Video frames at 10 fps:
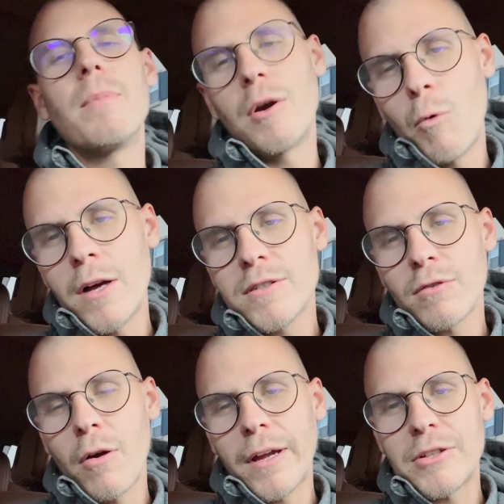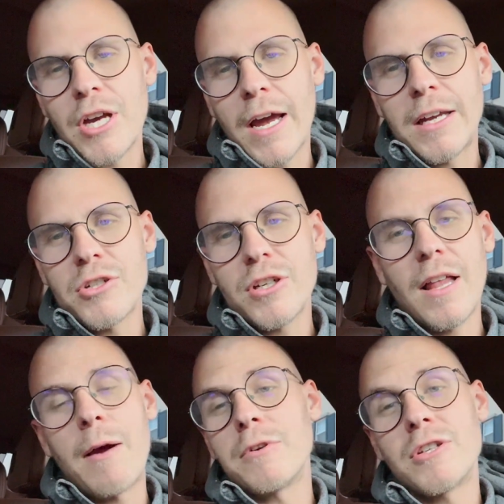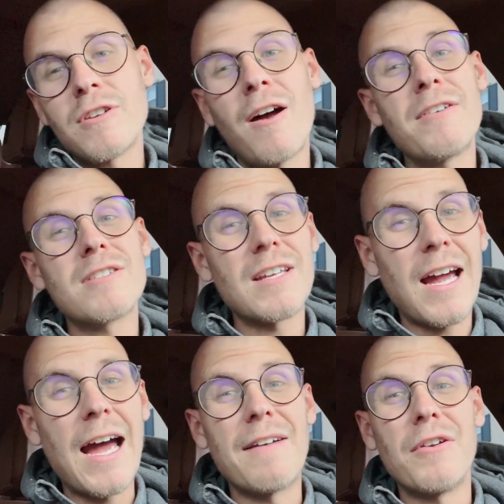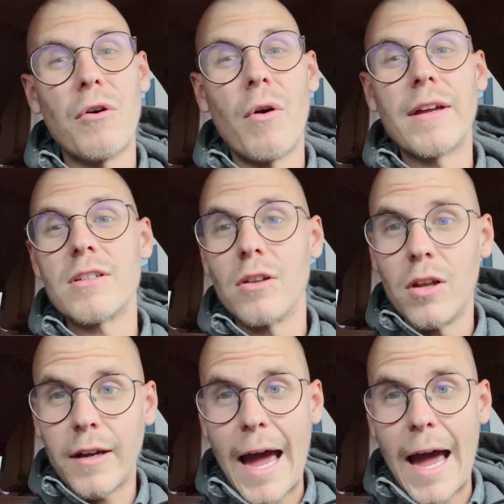but it was throwing a check engine light, which is obviously kind of annoying to look